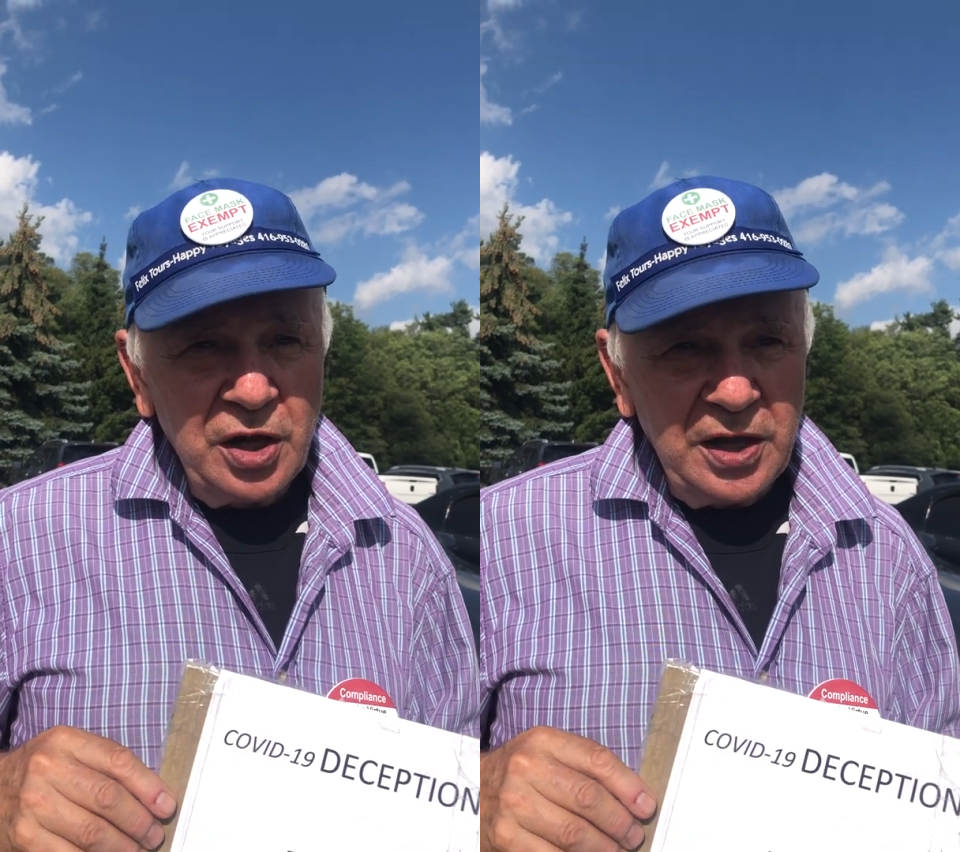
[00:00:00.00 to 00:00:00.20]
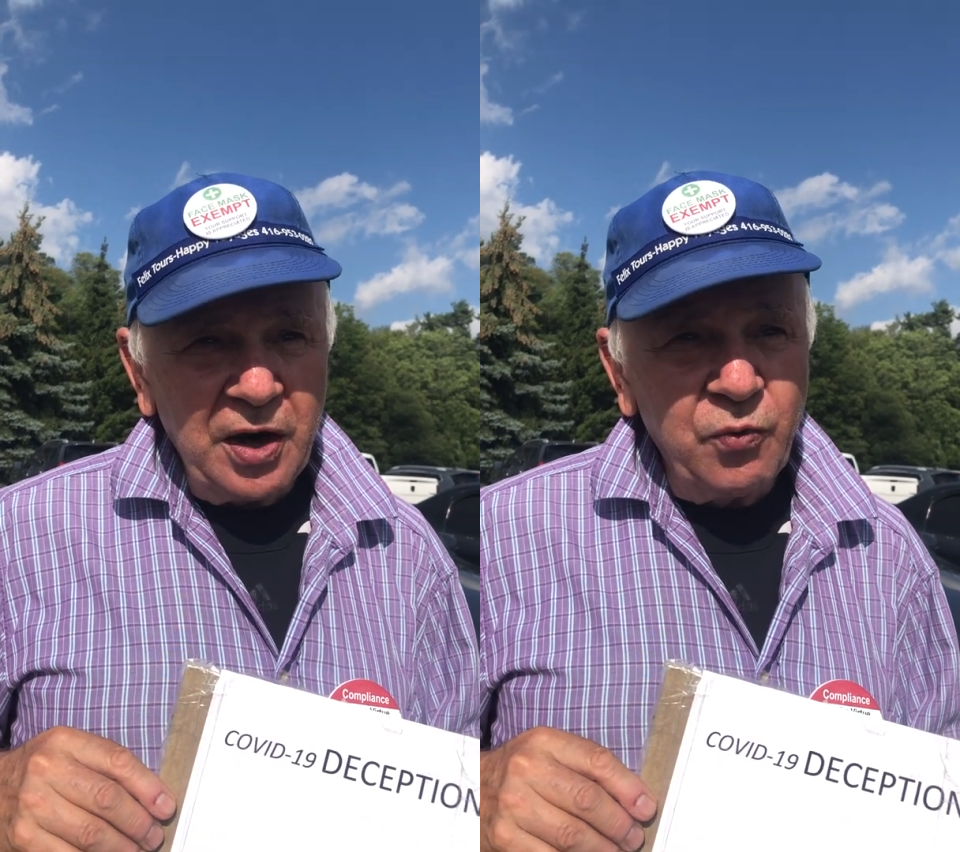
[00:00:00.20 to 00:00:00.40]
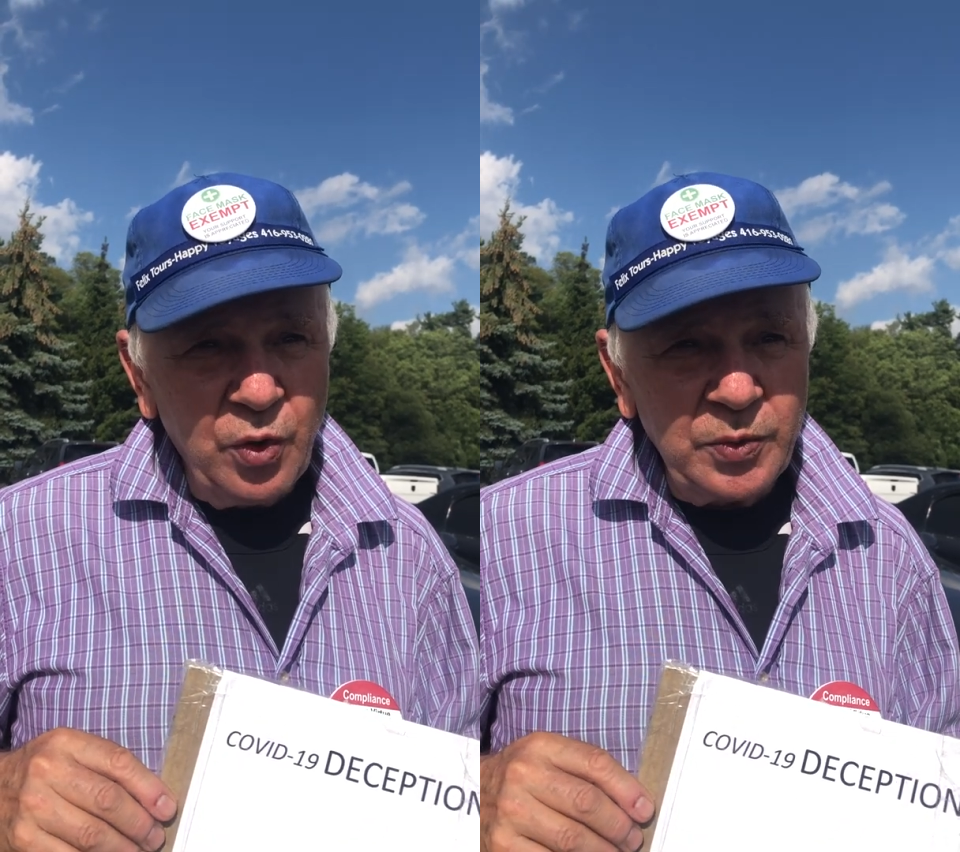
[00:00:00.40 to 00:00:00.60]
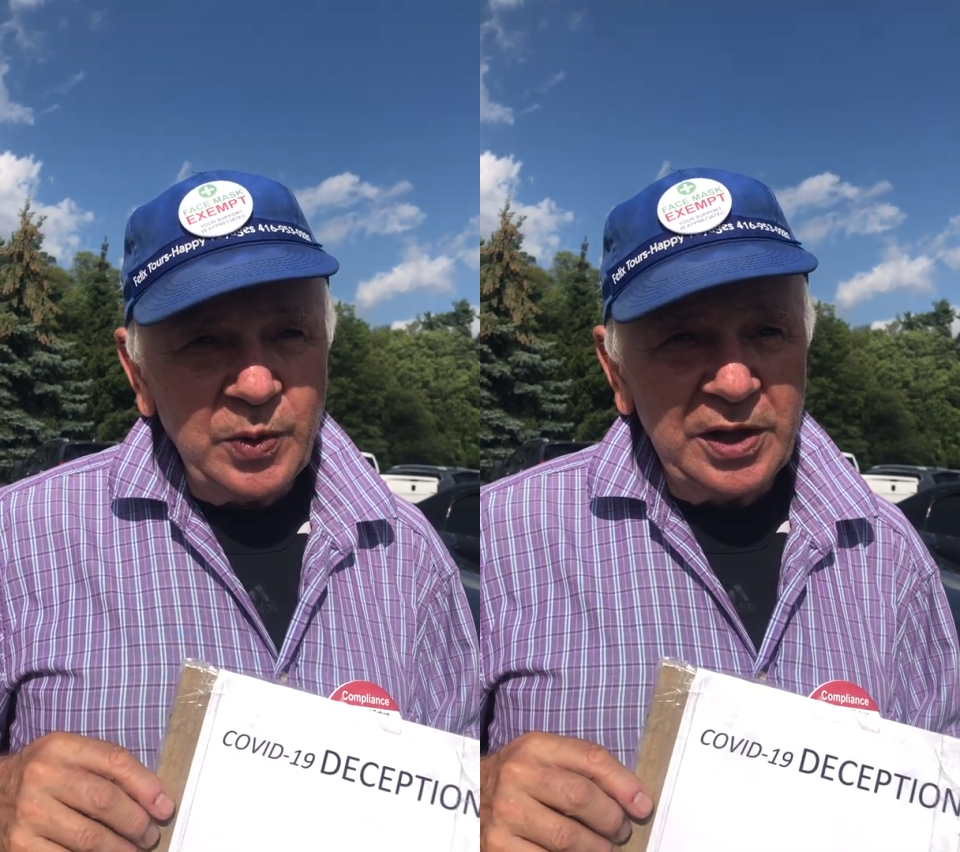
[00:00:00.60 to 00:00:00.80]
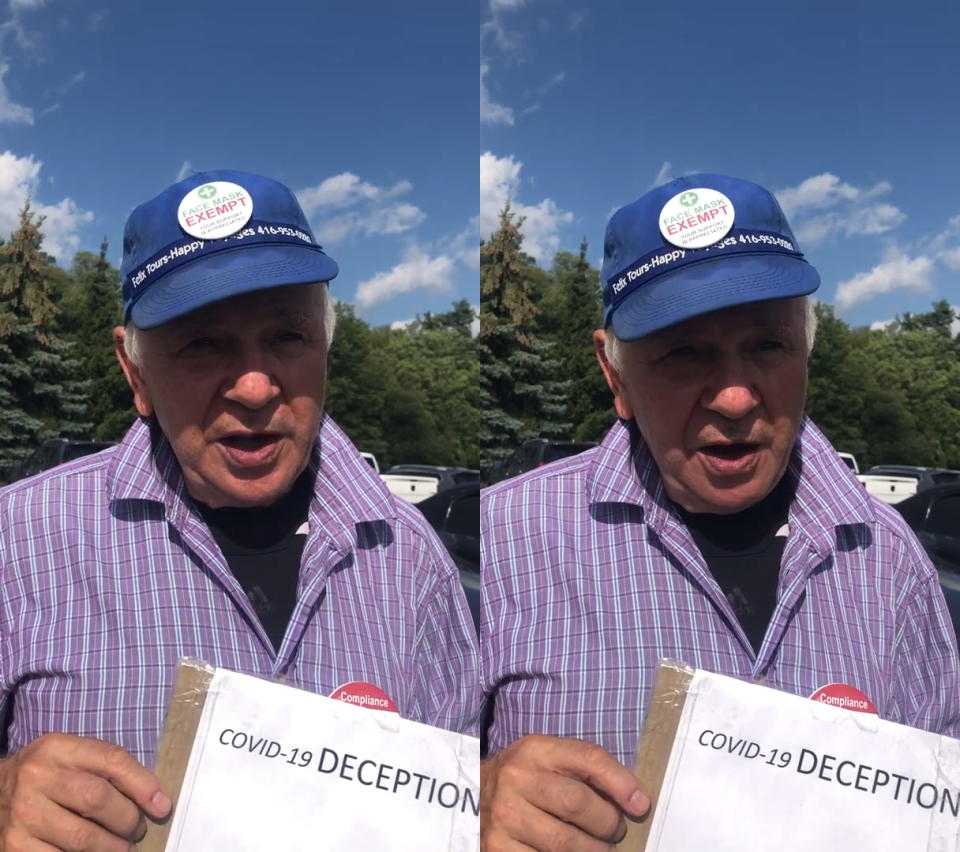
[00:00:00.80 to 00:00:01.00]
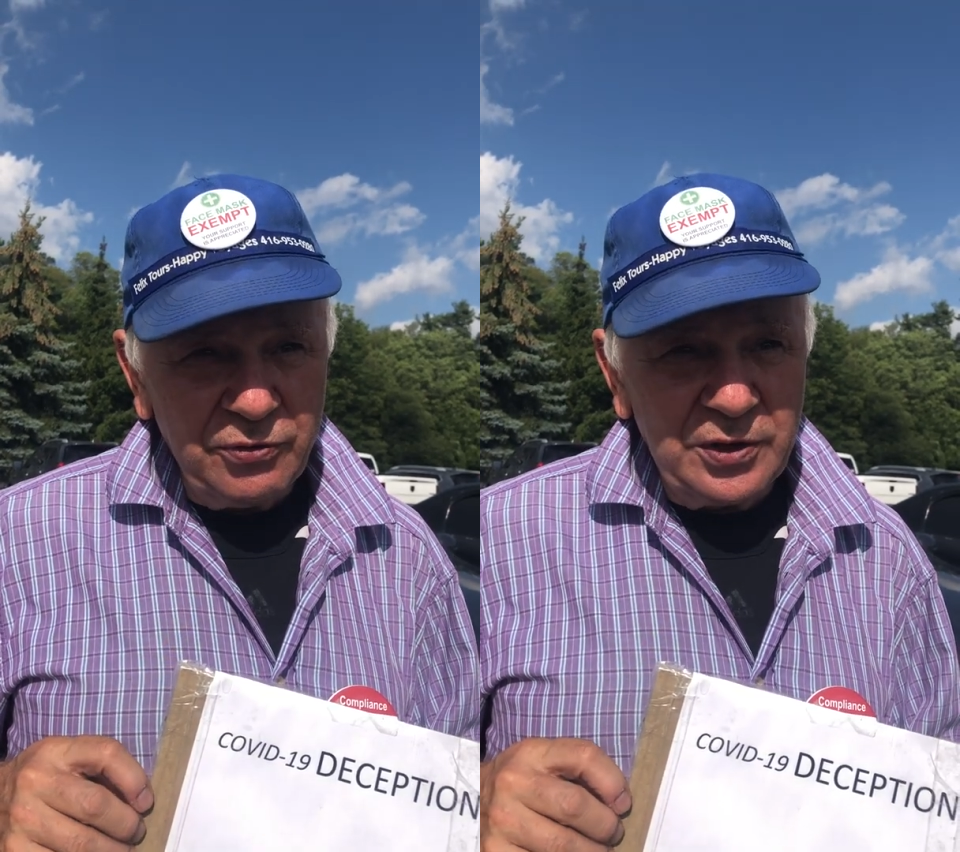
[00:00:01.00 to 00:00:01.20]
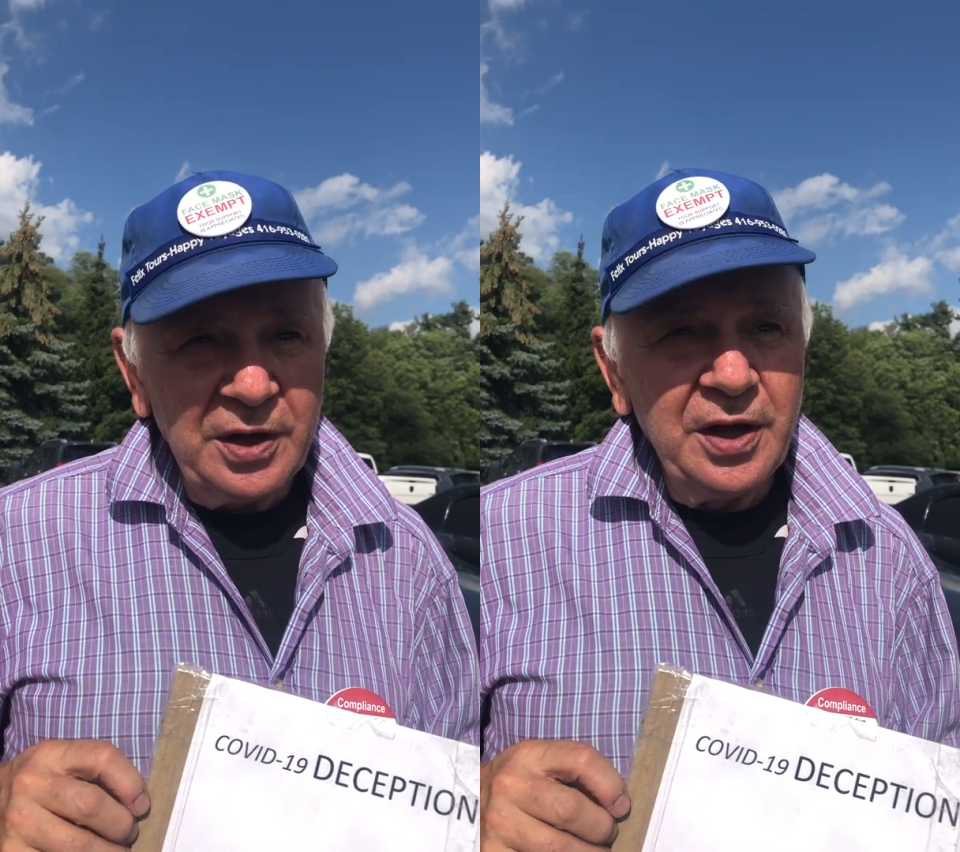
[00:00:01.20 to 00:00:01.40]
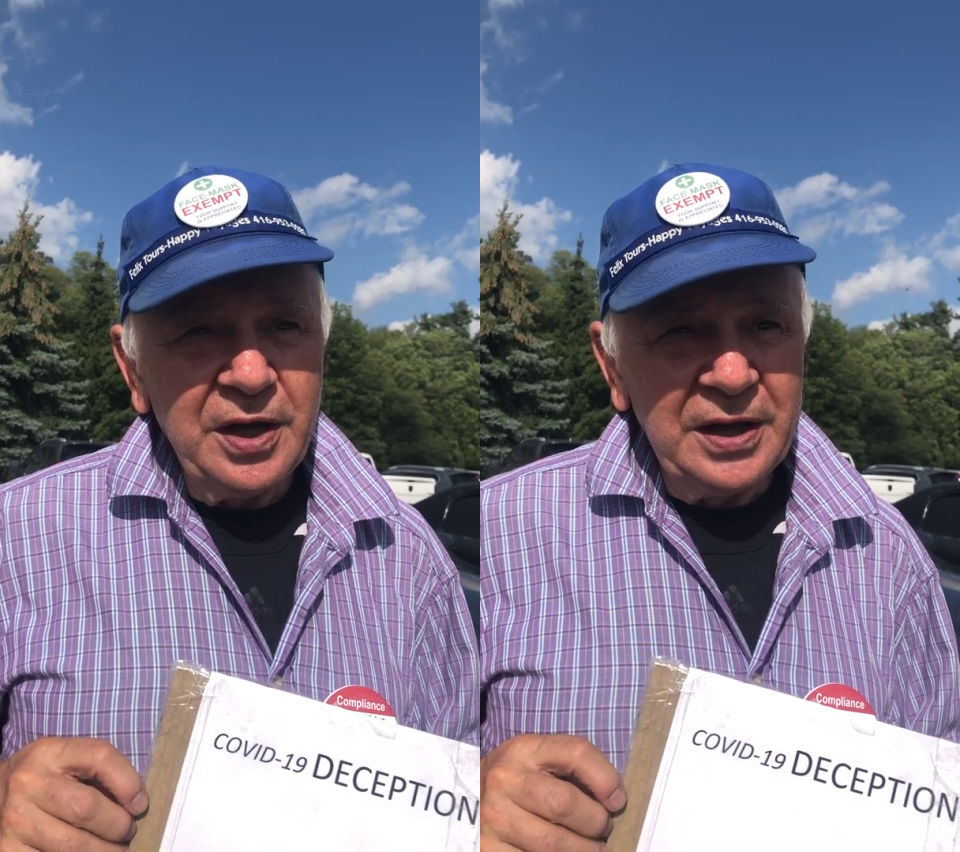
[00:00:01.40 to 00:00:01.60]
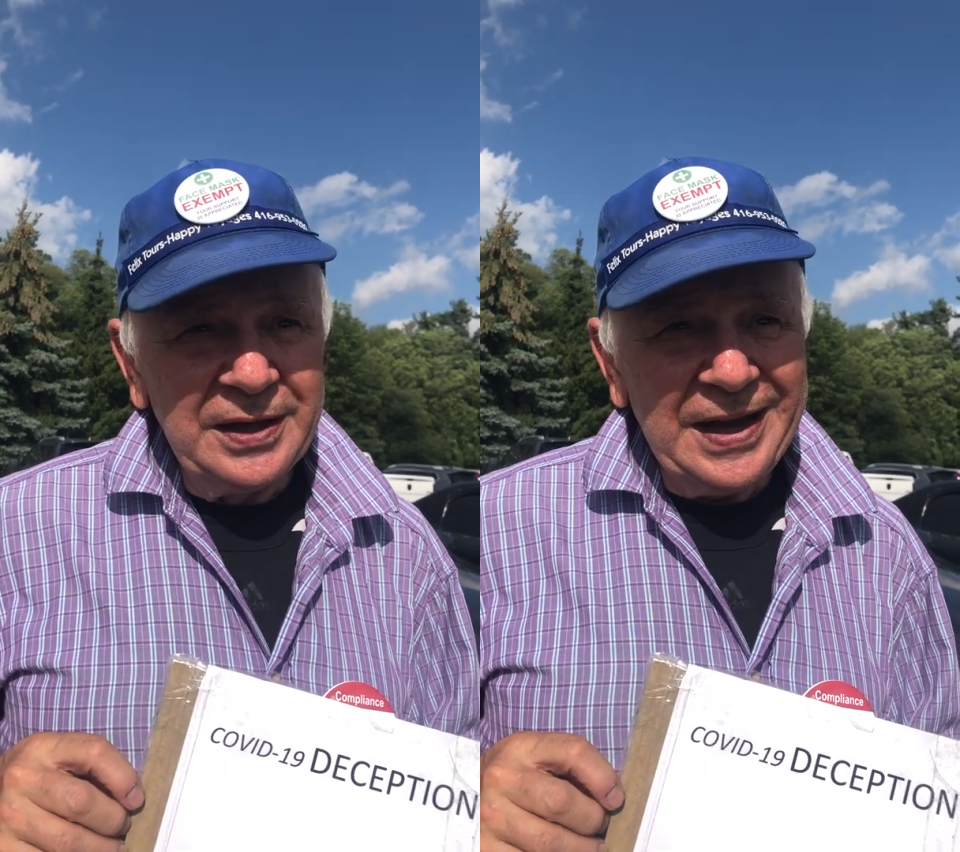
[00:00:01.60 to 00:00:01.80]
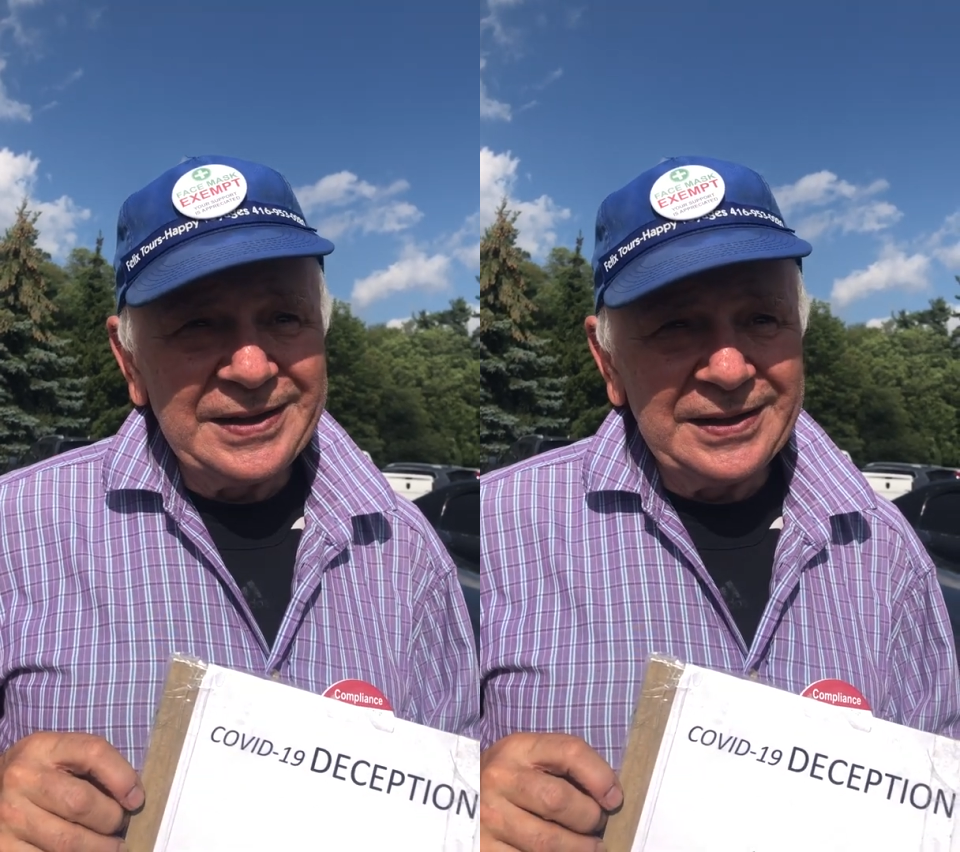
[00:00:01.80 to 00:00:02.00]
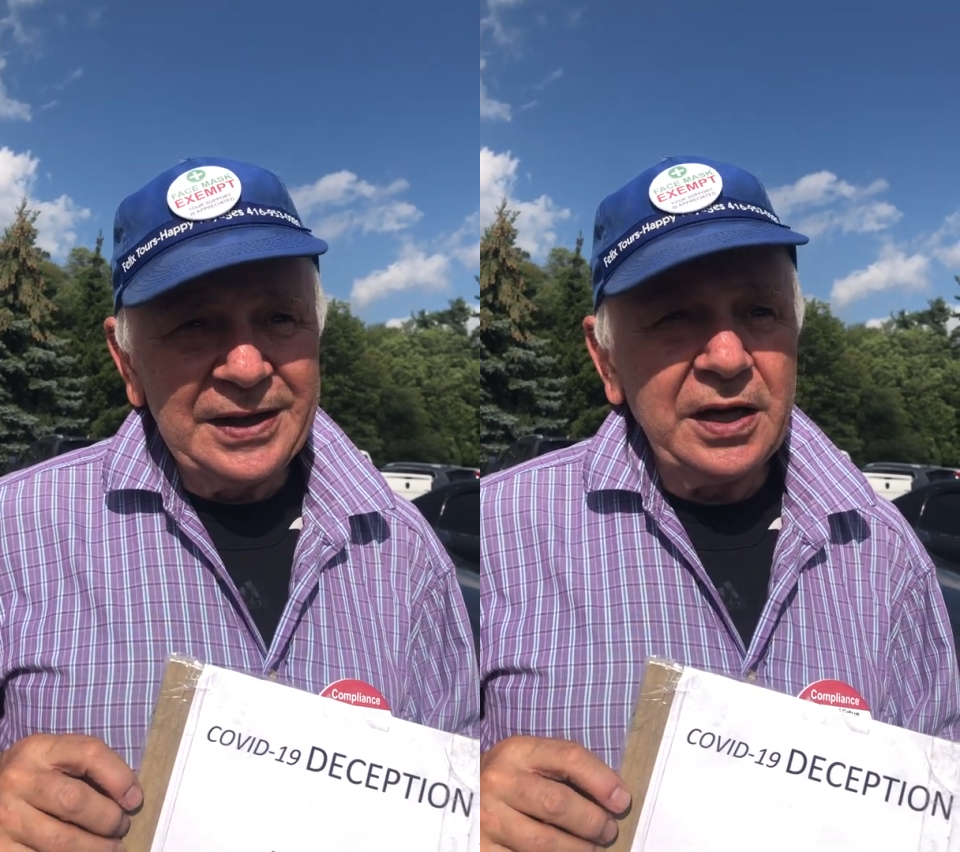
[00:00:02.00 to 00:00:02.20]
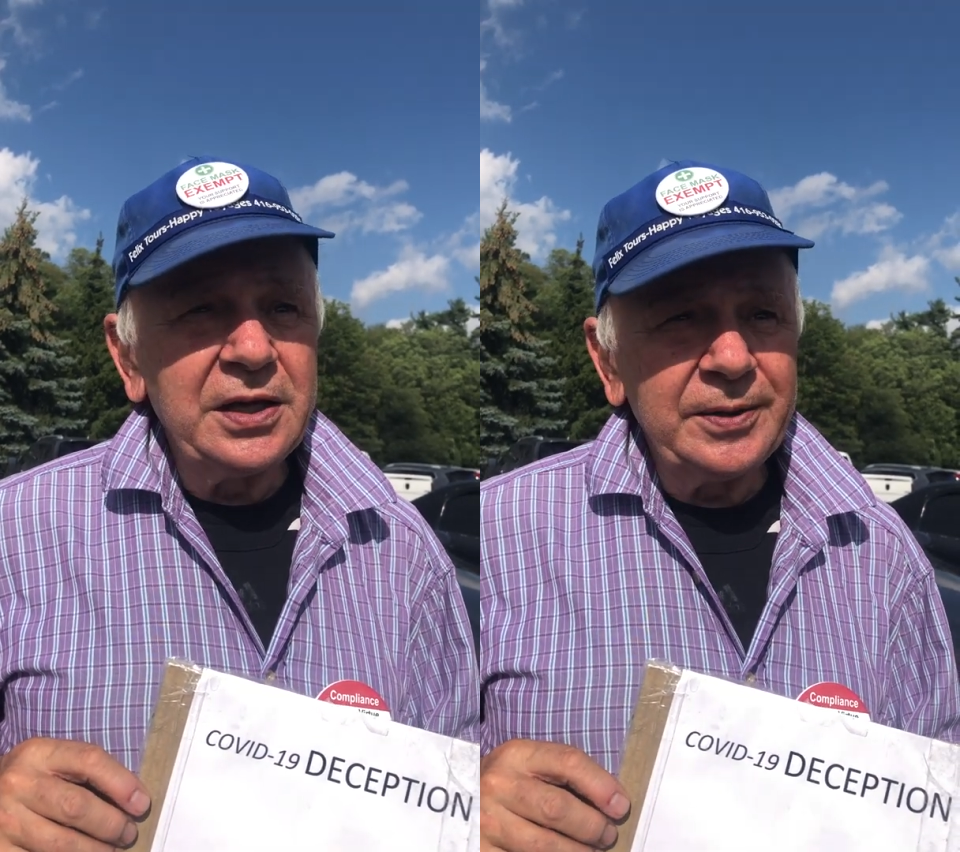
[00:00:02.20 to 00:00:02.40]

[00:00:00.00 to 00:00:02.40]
like what we left in 1980.